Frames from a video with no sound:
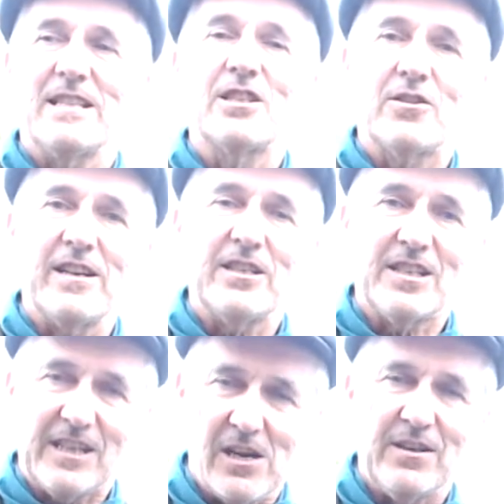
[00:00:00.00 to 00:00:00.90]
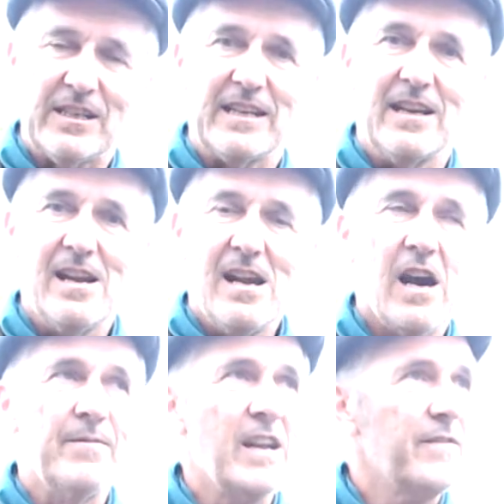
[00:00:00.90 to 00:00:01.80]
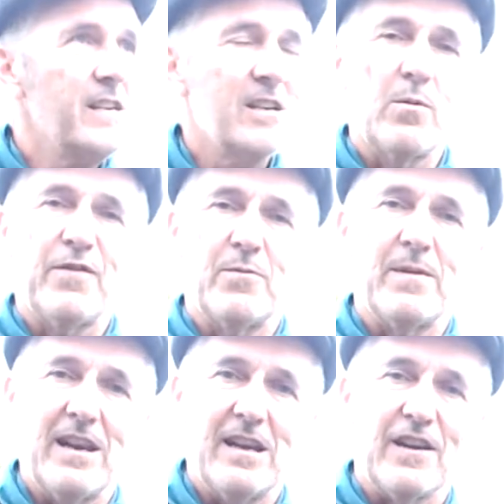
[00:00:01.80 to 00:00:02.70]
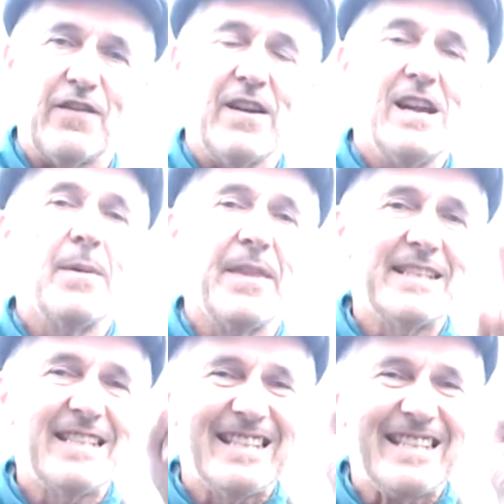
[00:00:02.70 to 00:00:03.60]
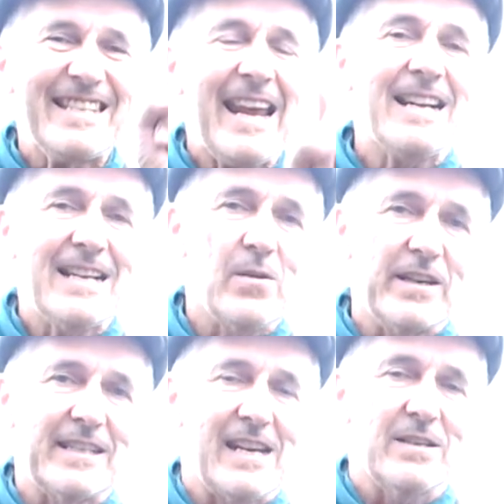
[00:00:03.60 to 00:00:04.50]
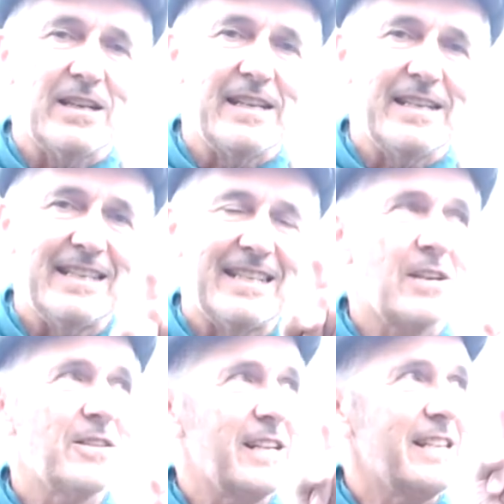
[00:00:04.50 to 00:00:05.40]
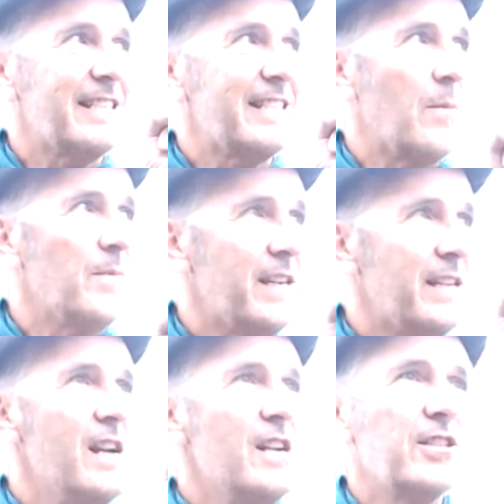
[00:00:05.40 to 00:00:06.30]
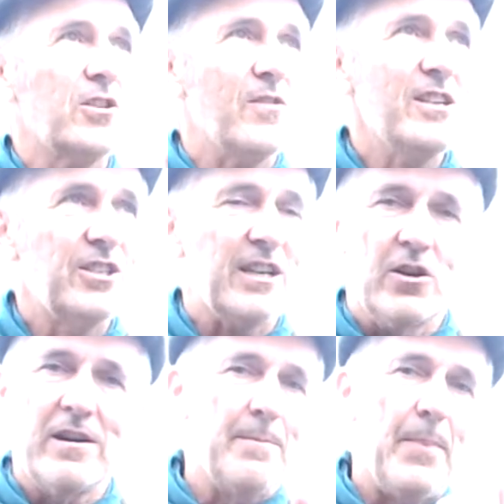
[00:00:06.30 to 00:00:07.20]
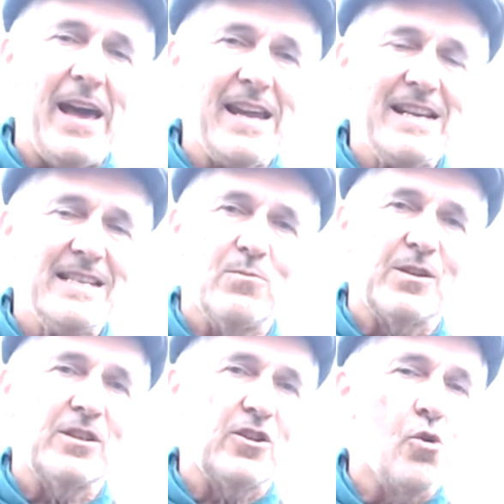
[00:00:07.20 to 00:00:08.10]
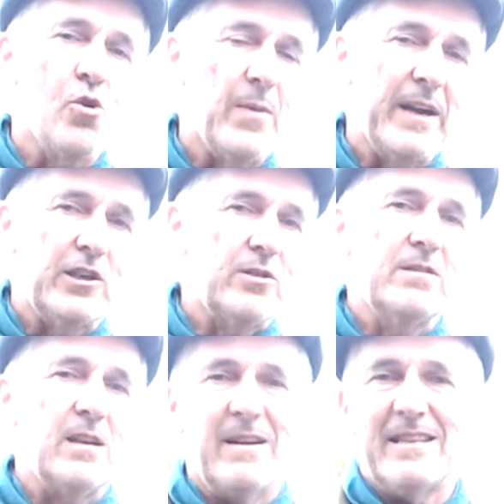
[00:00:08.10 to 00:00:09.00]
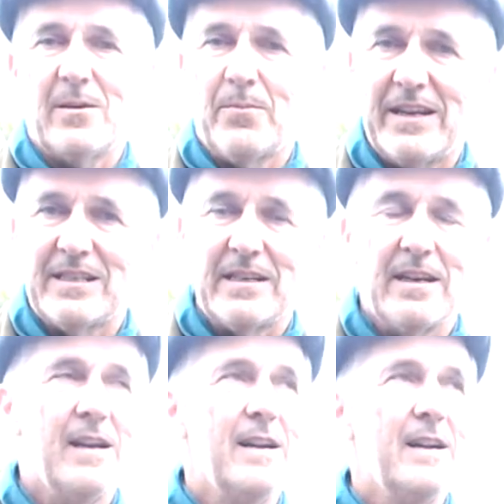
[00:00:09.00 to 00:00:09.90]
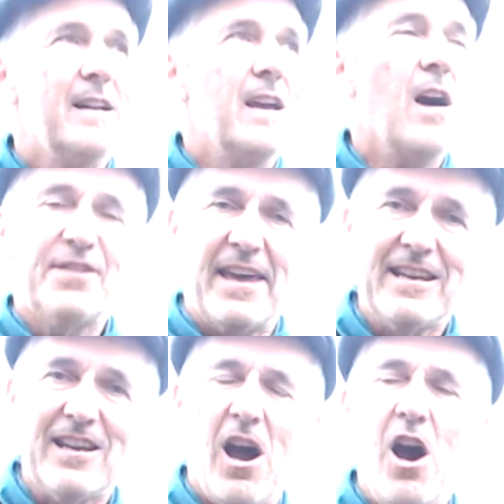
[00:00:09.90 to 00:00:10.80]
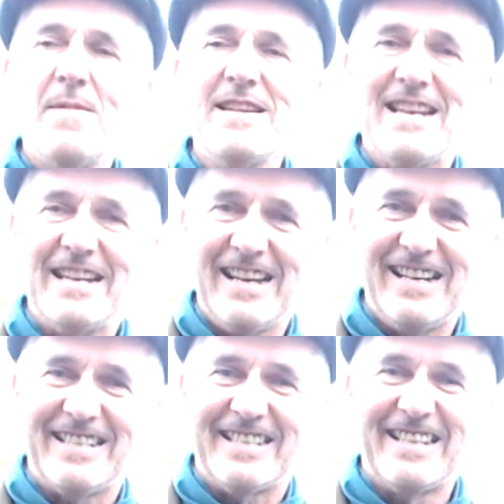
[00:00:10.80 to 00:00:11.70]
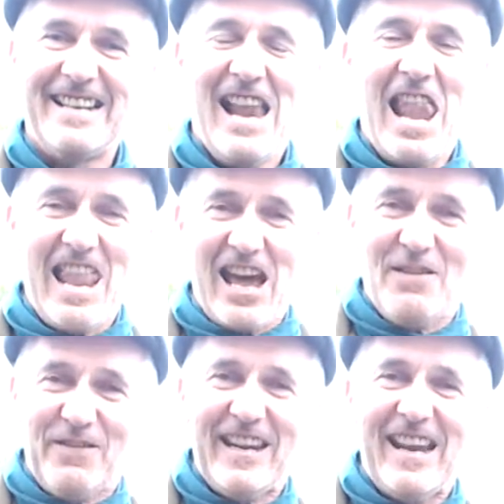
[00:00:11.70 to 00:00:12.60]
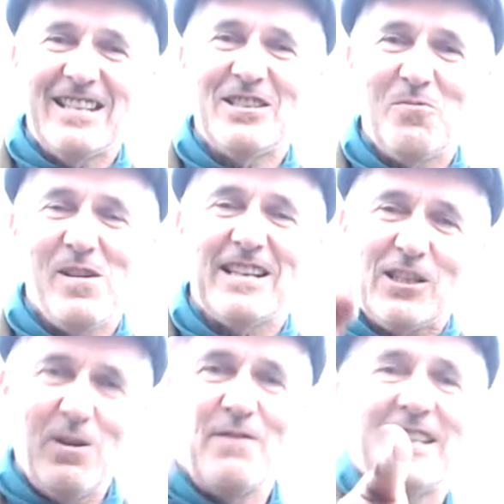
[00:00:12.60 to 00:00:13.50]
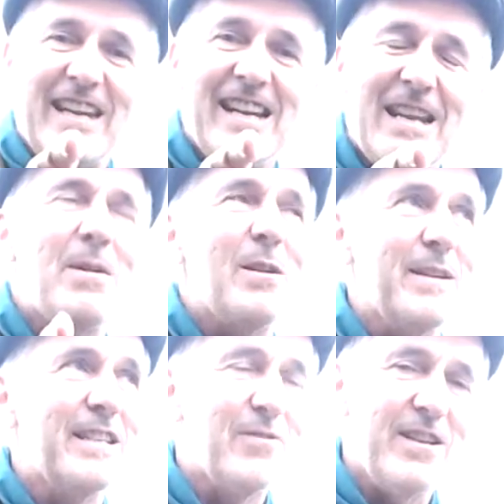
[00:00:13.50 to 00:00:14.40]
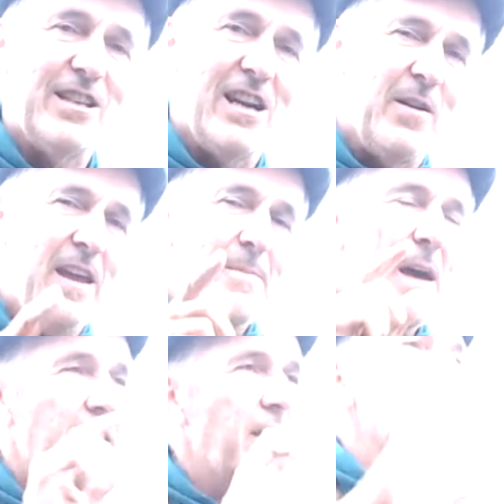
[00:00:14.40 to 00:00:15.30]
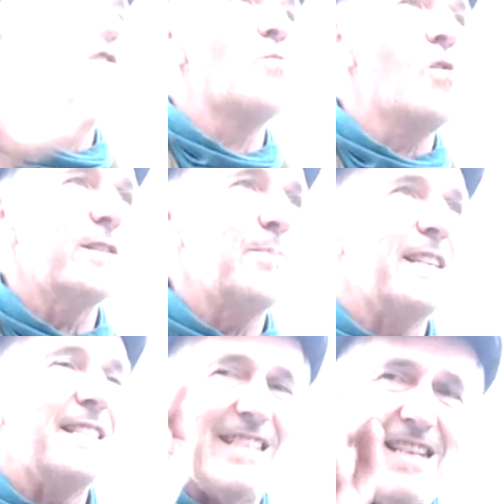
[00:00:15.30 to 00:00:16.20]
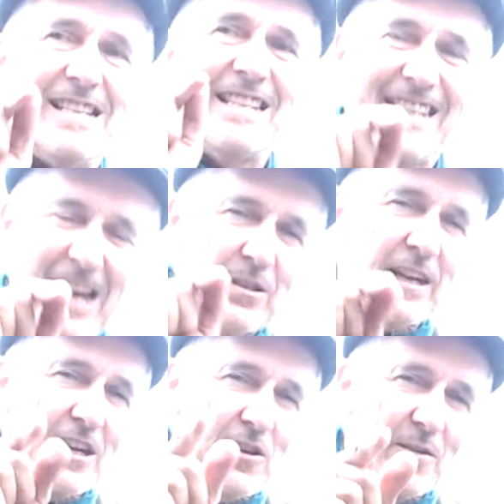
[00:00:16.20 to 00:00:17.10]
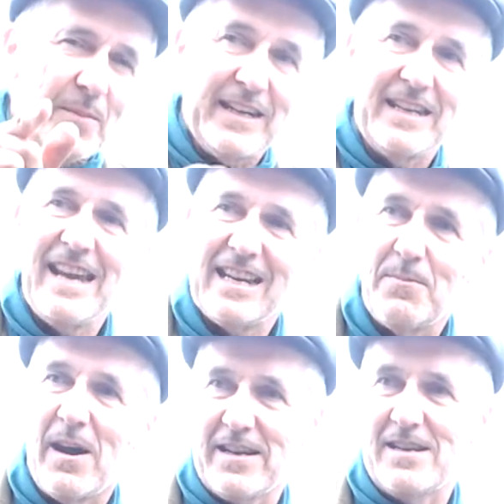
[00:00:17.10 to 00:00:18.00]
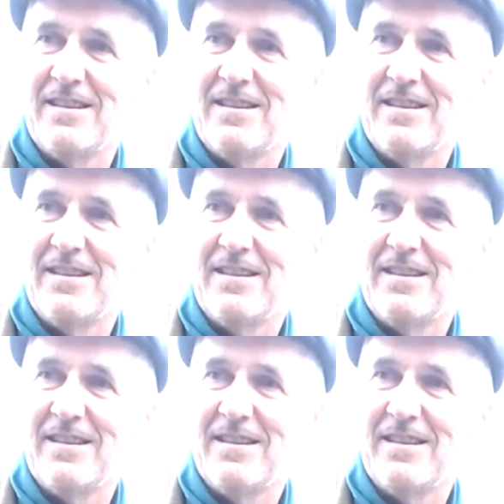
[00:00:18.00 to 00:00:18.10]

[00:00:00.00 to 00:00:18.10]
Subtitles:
A screech. Seriously, I've never heard one before in my life. But that's exactly what it sounded like. It sounded like some screeching, not in pain. It wasn't by anything I'm playing. Oh, thank you. Oh my giddy up. Live chat has worked. Whoever said that might have been a screech owl. I don't know if it was, but it certainly sounds like it could have been. Yes, Mike.